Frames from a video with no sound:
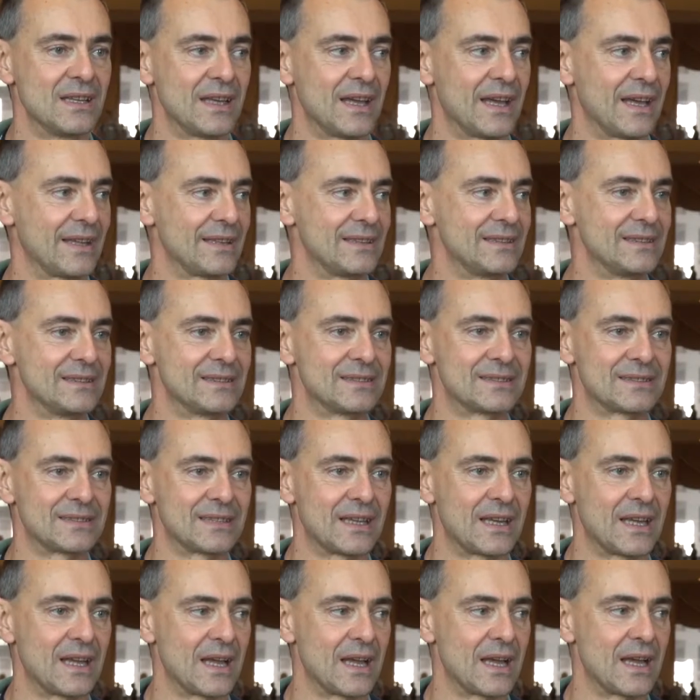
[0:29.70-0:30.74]
Eh, this
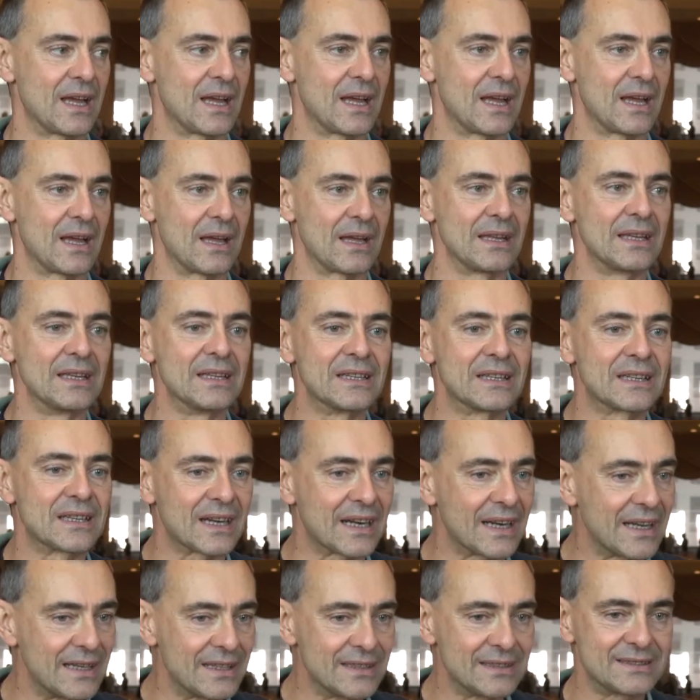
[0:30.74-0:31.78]
eh,
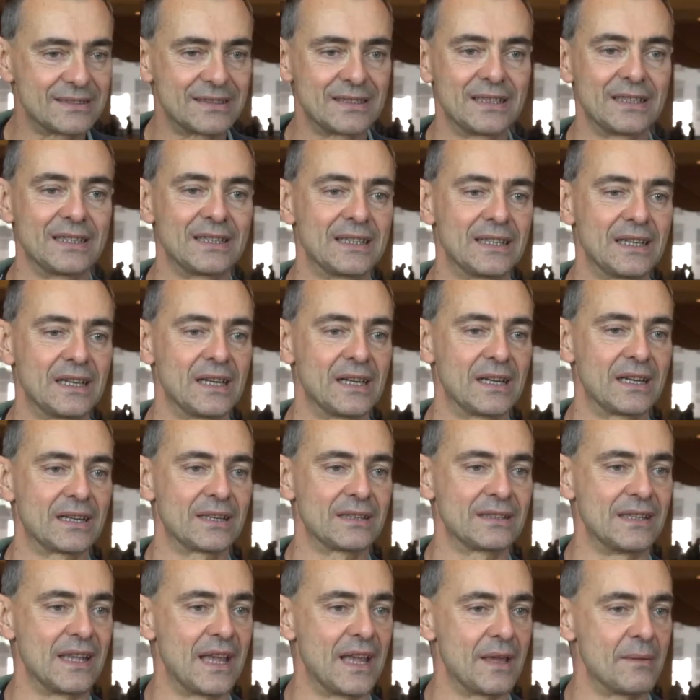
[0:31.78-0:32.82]
increasing
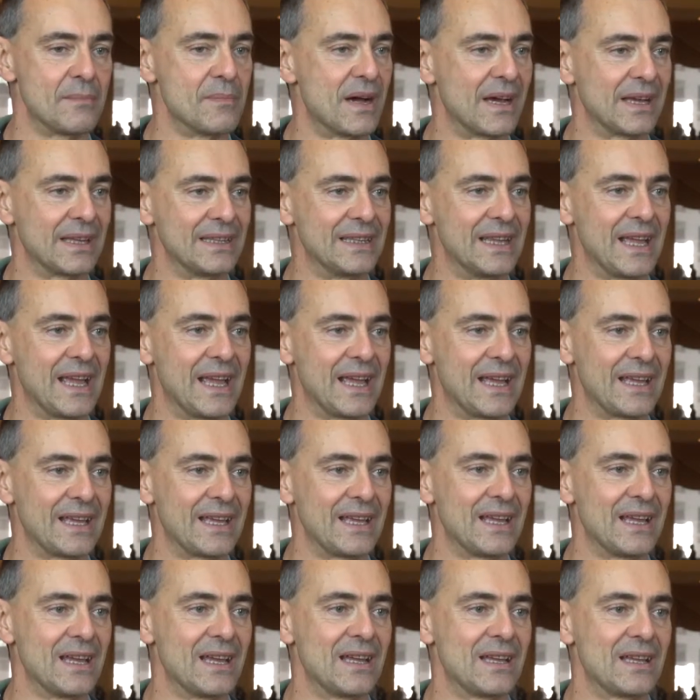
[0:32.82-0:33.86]
eh, day by
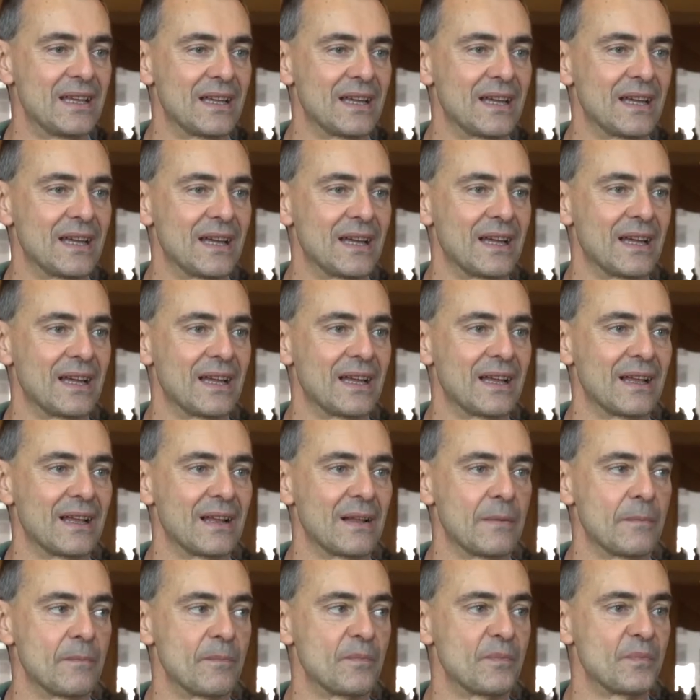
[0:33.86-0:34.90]
day
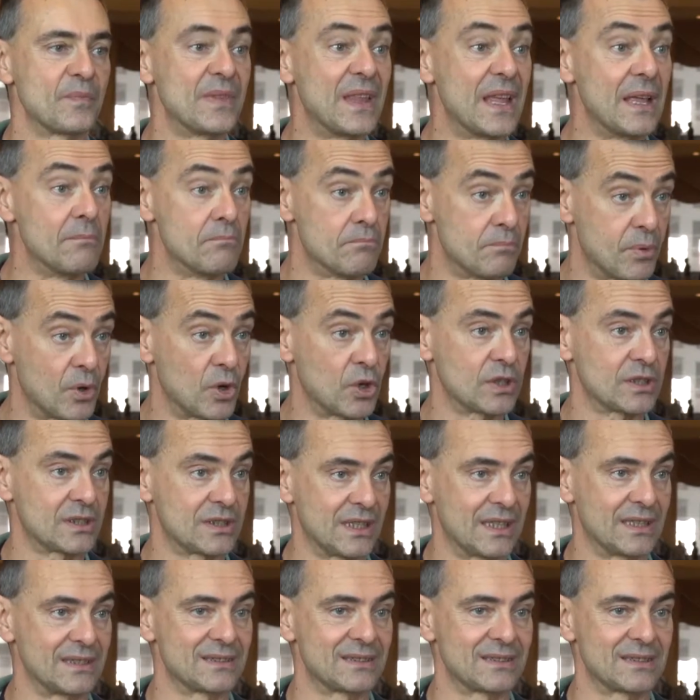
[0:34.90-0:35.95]
the
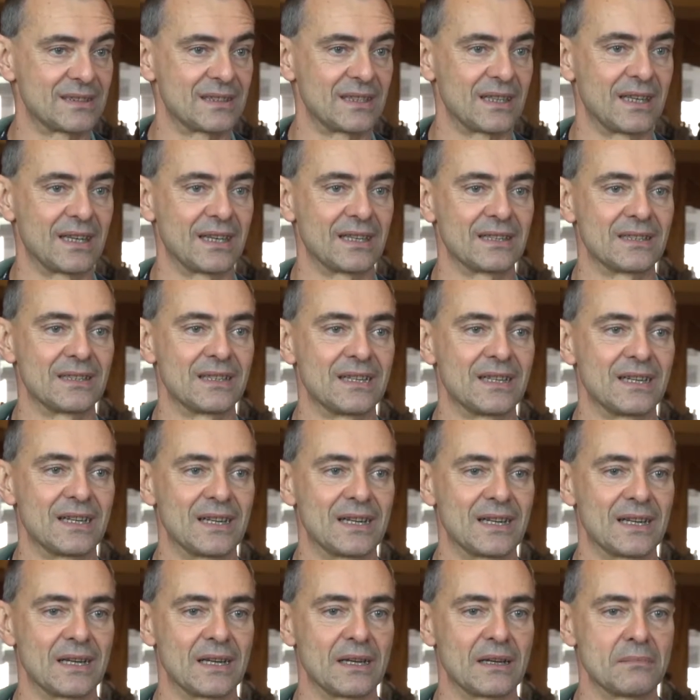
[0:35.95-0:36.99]
importance and
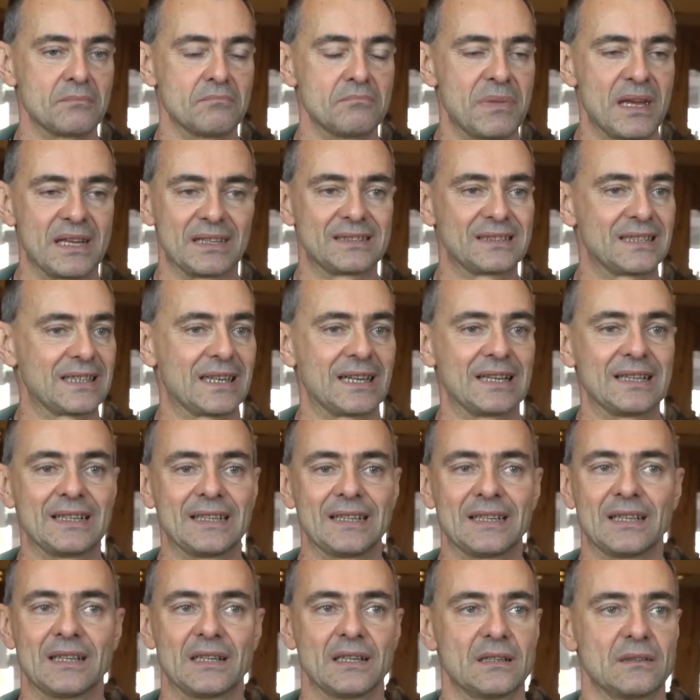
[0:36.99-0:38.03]

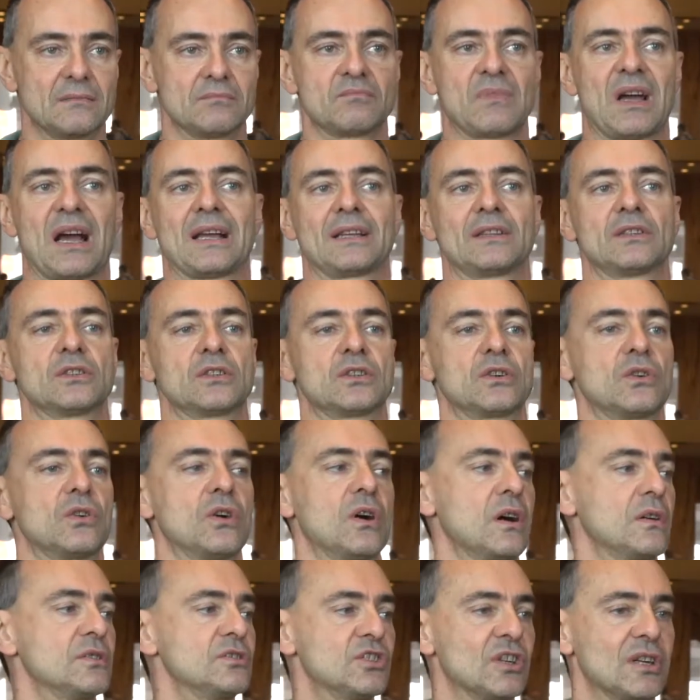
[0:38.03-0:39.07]
basically I don't
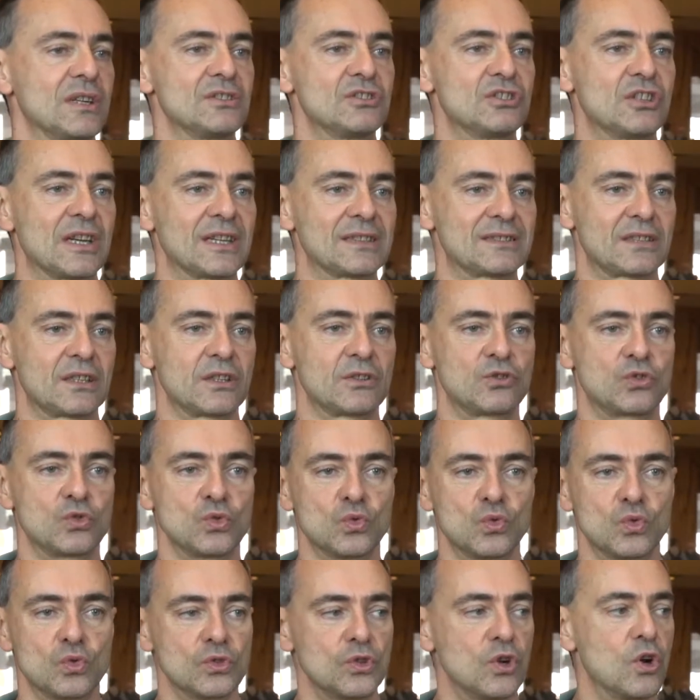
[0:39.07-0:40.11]
know ju just
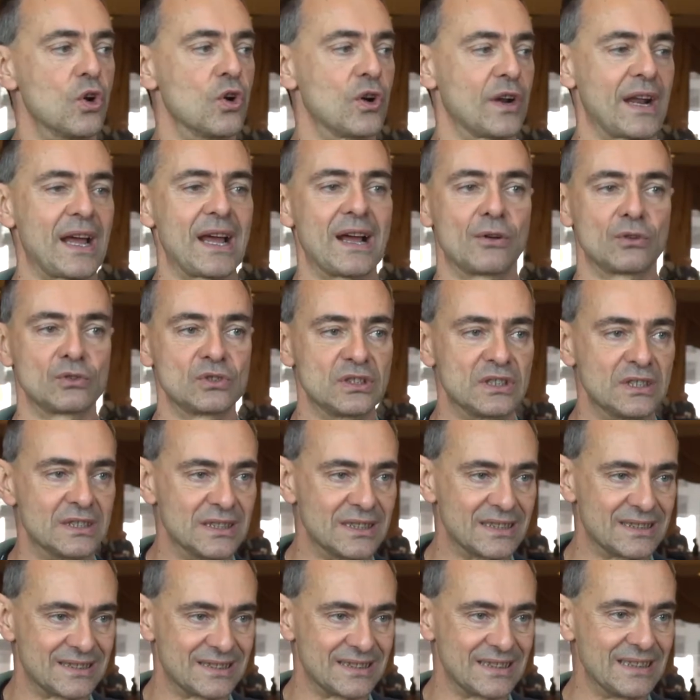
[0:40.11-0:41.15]
to go around in
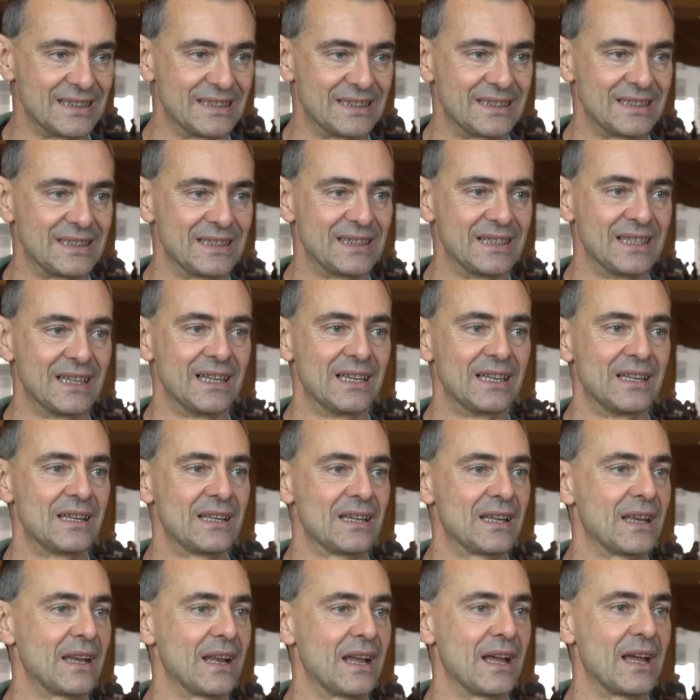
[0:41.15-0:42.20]
the city
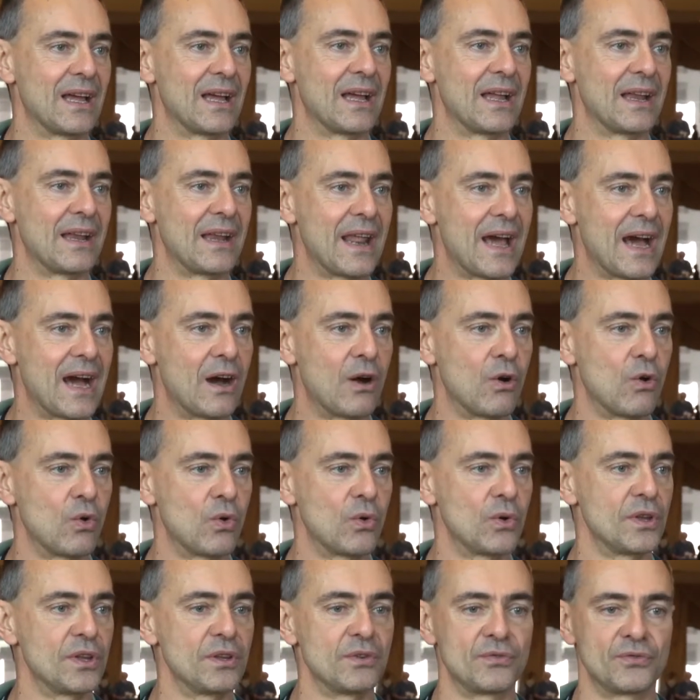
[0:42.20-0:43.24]
uh,
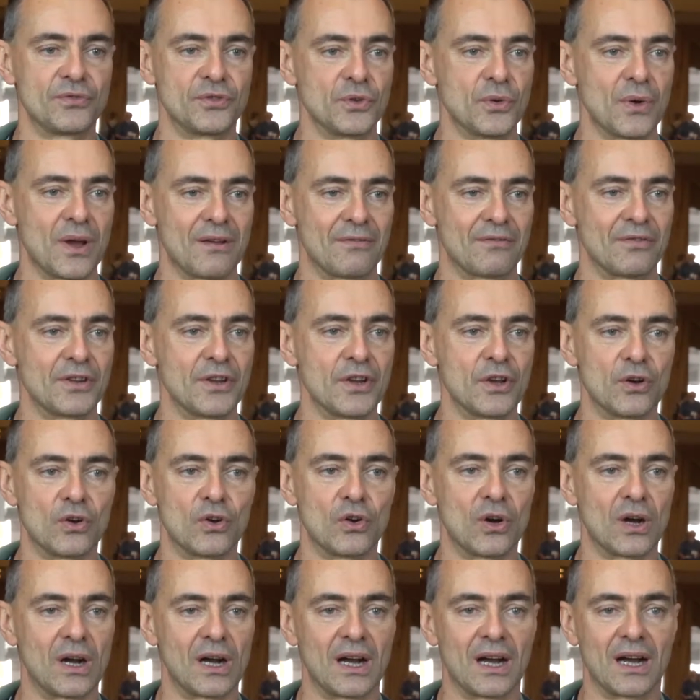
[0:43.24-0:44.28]
now if you have
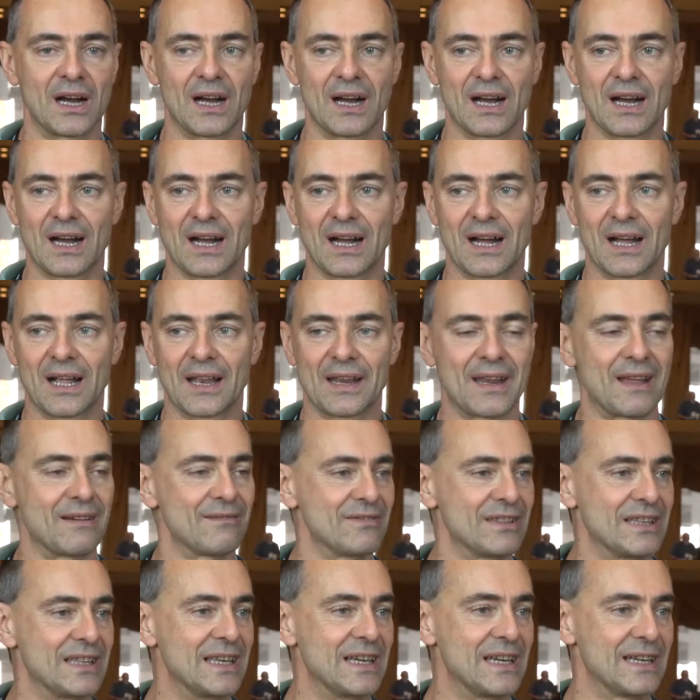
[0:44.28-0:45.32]
no uh,
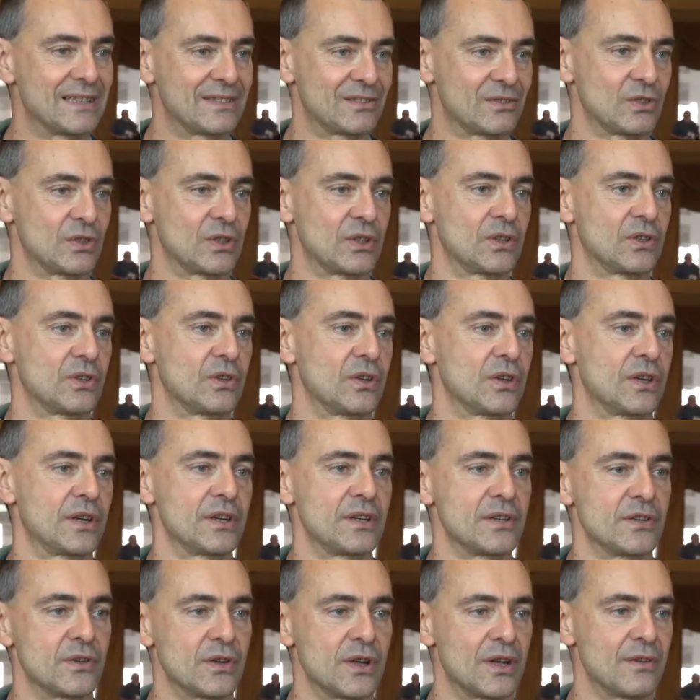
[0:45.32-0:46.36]
navigator or
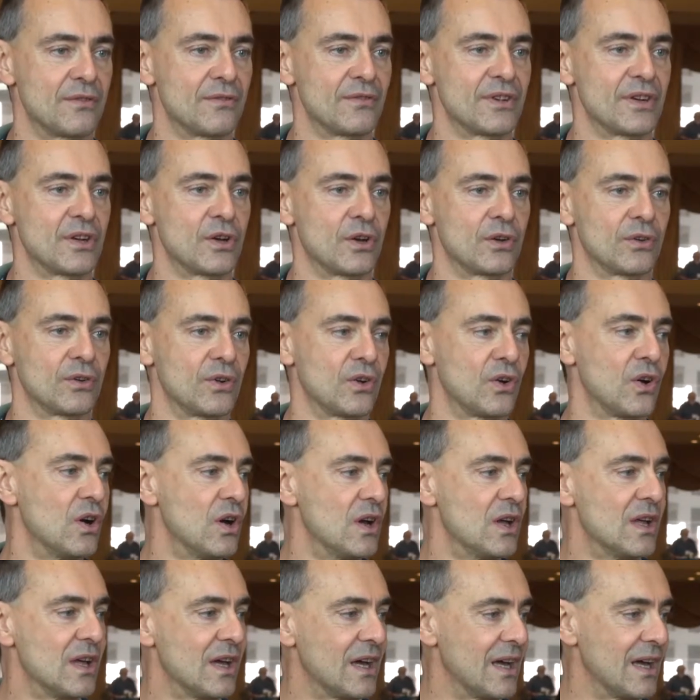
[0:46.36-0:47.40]
you have no
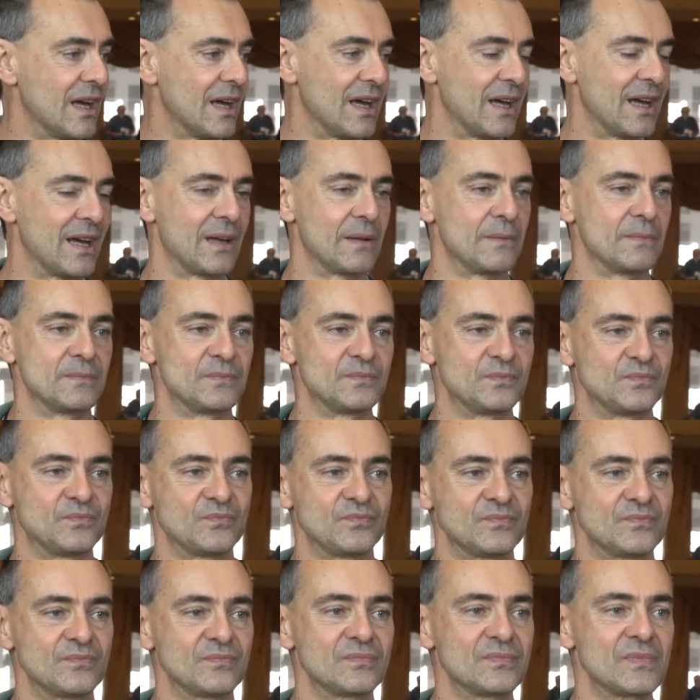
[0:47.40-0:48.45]

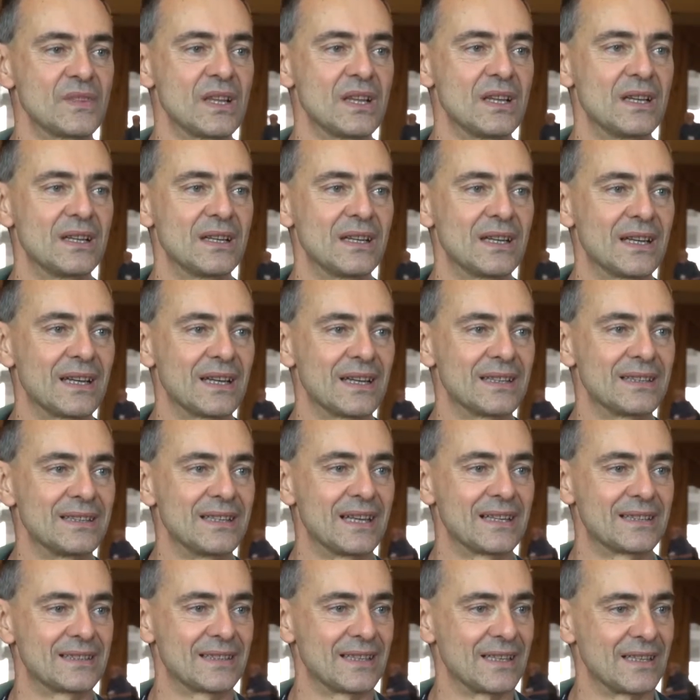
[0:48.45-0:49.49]
um, uh,
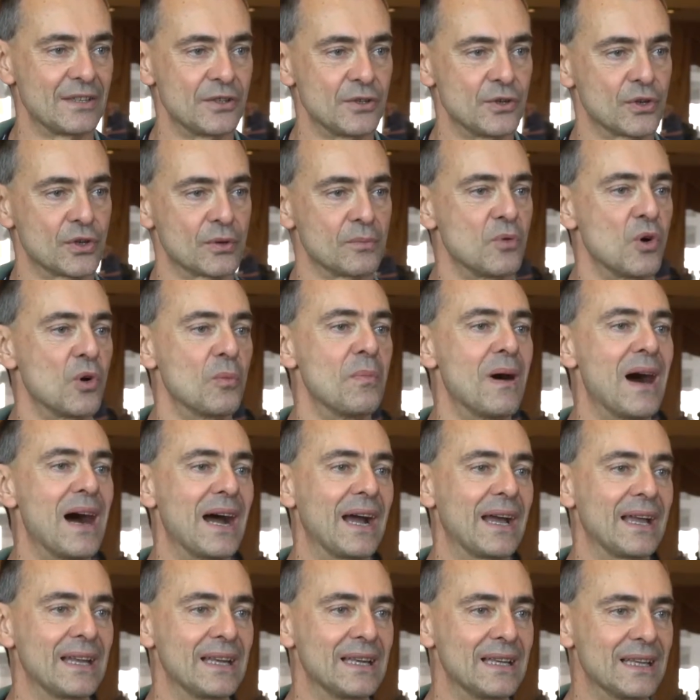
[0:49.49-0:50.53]
that your
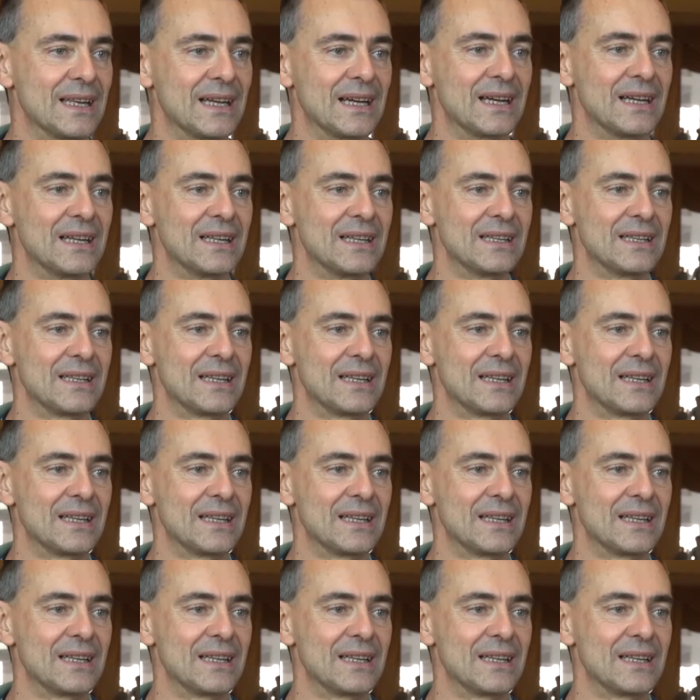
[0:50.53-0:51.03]
mobile